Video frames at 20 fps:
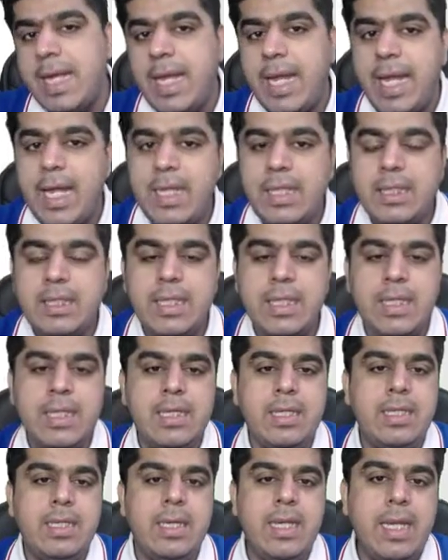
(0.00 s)
and
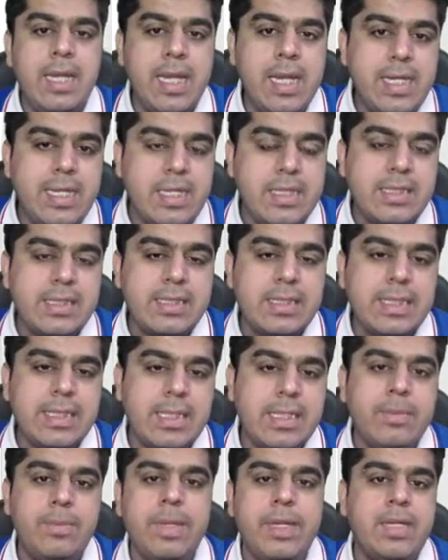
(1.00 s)
the latest
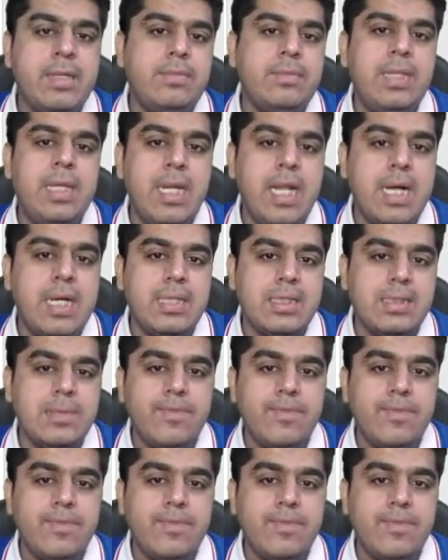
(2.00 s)
year become the last.